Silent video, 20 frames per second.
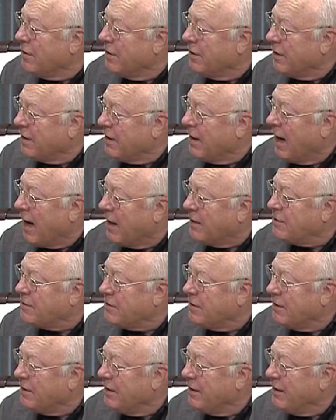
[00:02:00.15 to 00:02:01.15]
going to
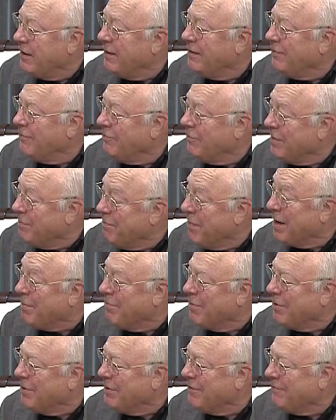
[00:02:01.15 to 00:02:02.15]
constantly
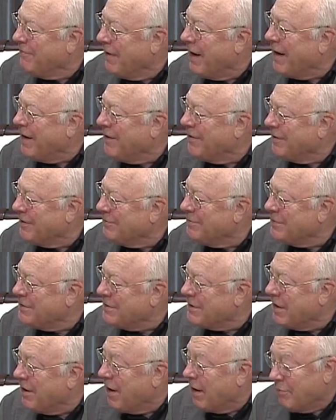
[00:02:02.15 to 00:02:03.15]
remember the fire that
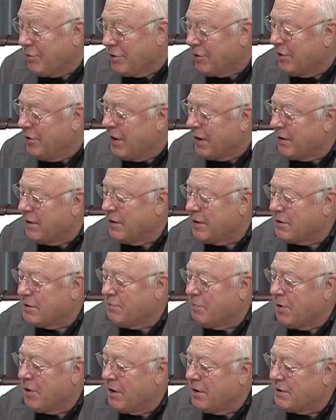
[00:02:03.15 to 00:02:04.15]
was there. I'm sure you had the
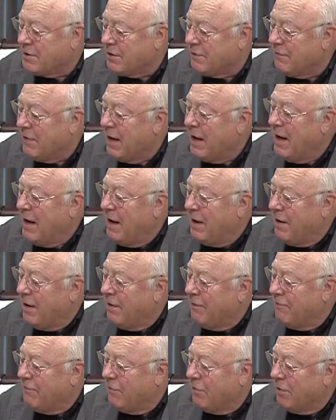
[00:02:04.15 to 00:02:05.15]
experience of
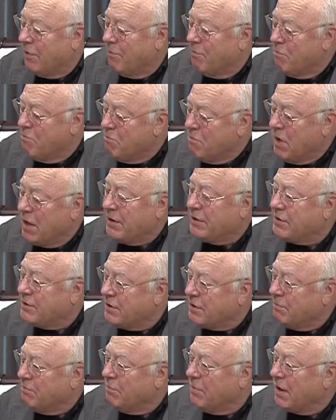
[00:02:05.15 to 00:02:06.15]
for
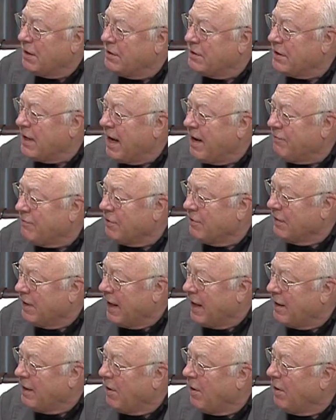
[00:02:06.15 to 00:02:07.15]
months and months after
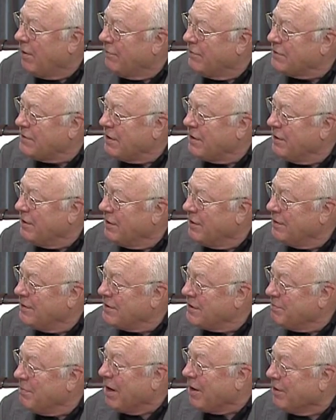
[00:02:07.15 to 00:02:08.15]
that, all of a sudden
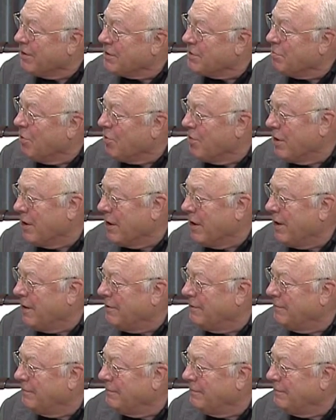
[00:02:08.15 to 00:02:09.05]
you'd smell the smoke again.